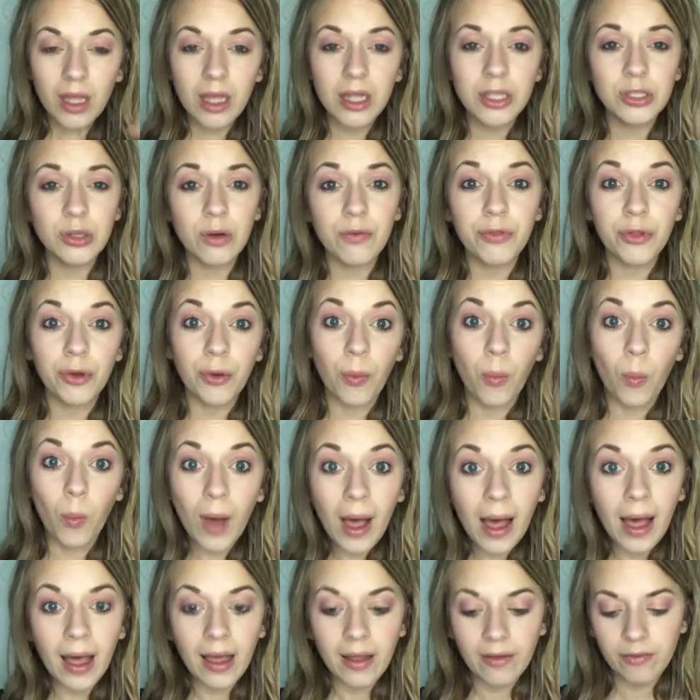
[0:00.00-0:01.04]
And so if they're
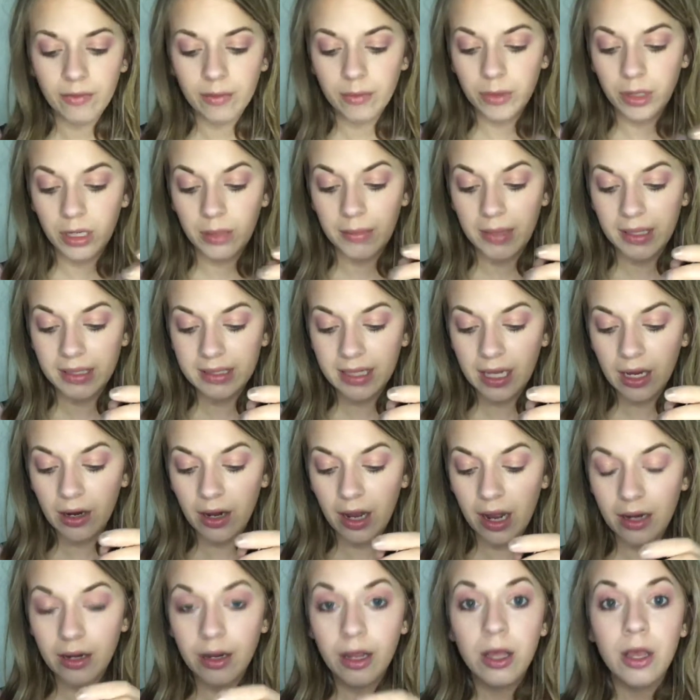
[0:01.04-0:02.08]
wet from putting
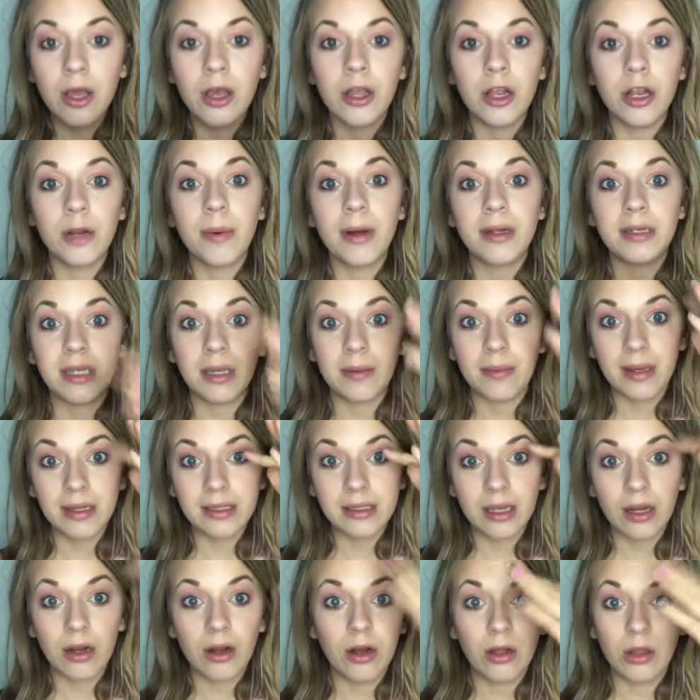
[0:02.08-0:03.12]
mascara on, you're about to get
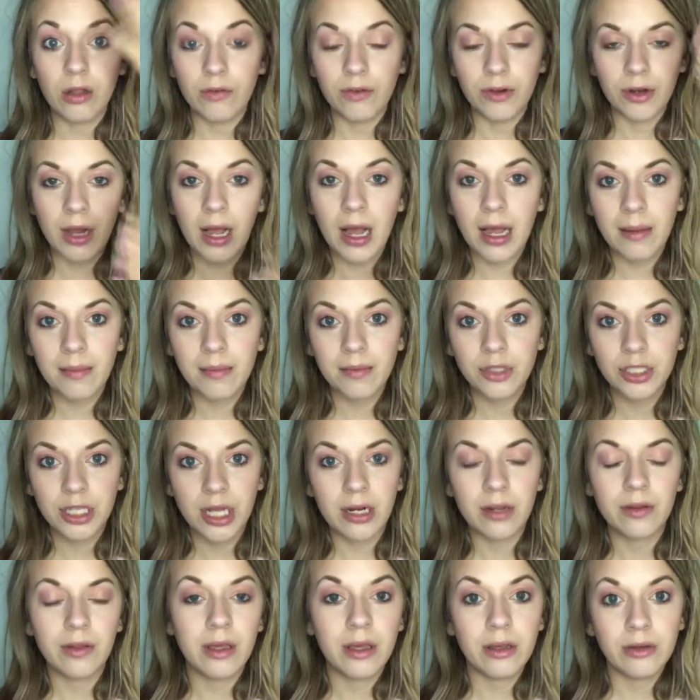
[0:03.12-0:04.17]
mascara all over your
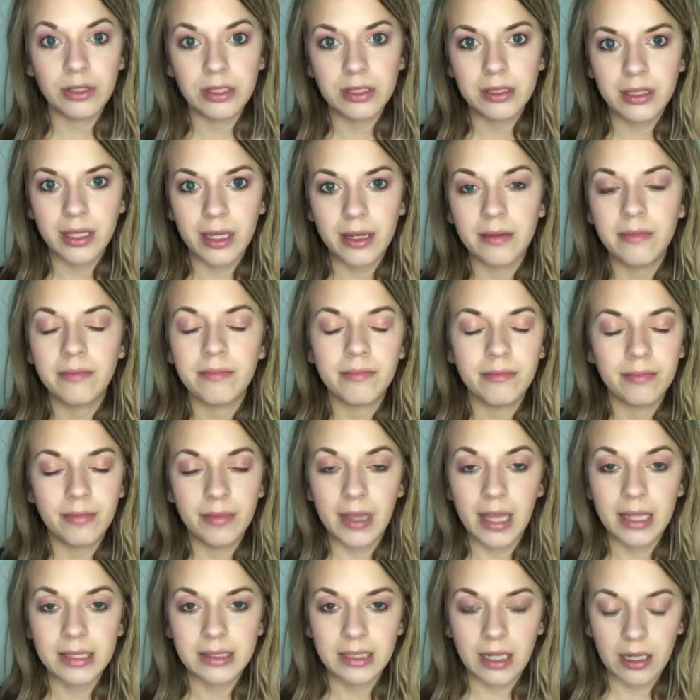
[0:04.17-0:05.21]
eyeshadow that you just did.
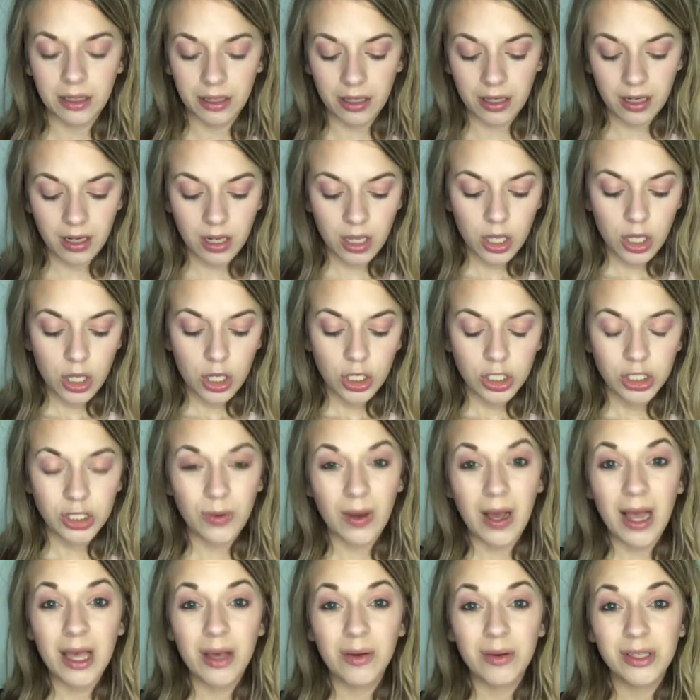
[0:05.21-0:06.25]
That's not good. So
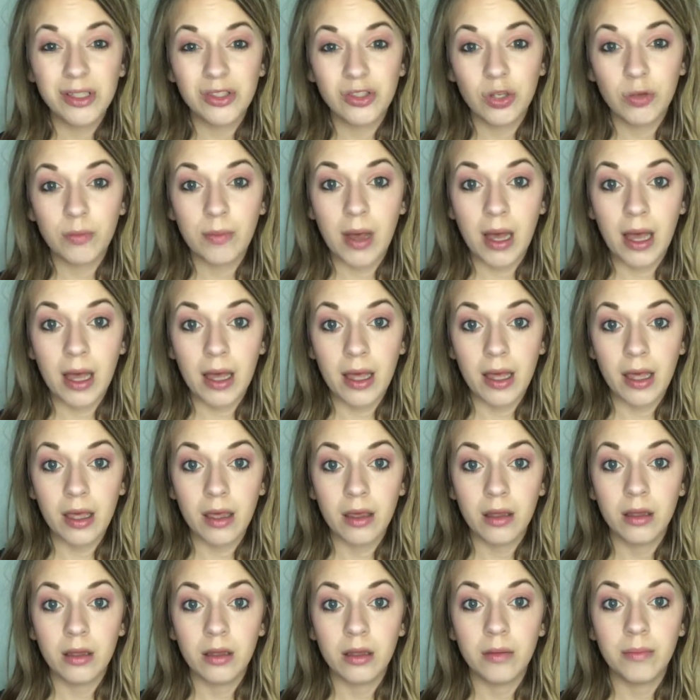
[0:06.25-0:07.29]
I always do my
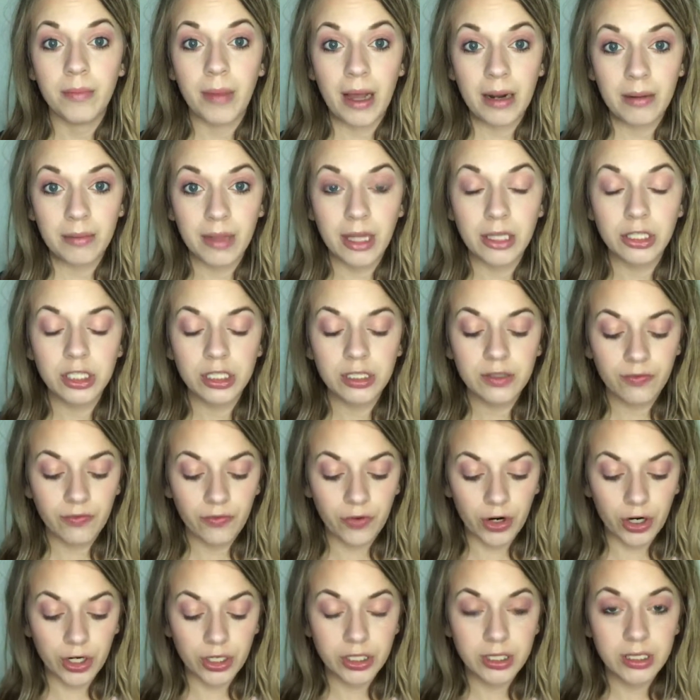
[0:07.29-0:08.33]
bottom lashes
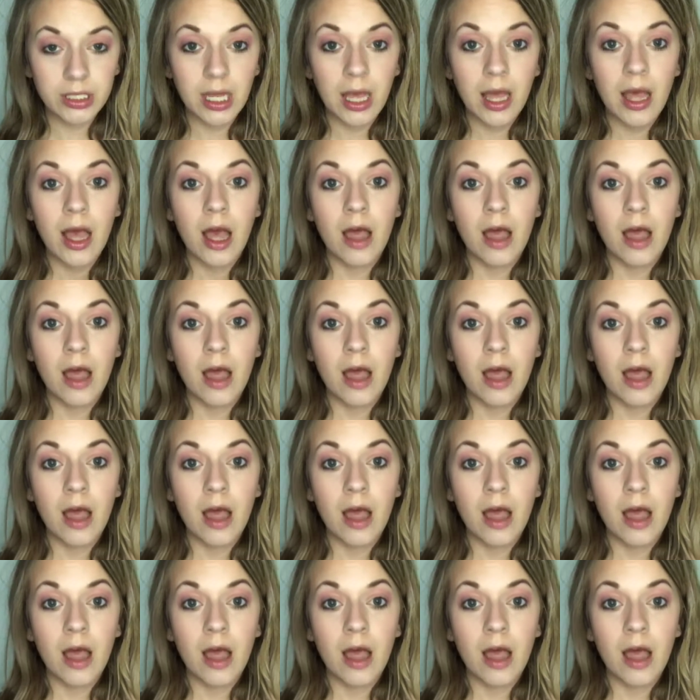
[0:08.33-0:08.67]
first.